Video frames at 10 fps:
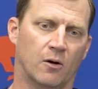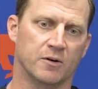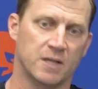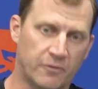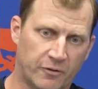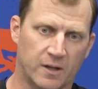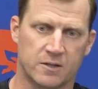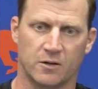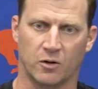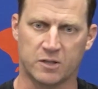our
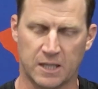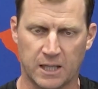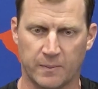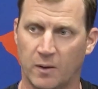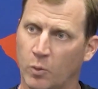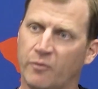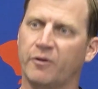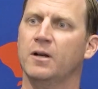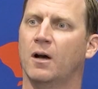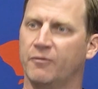defense and our team, and we
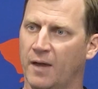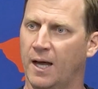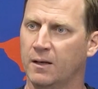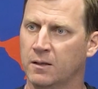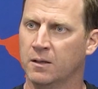feed off that.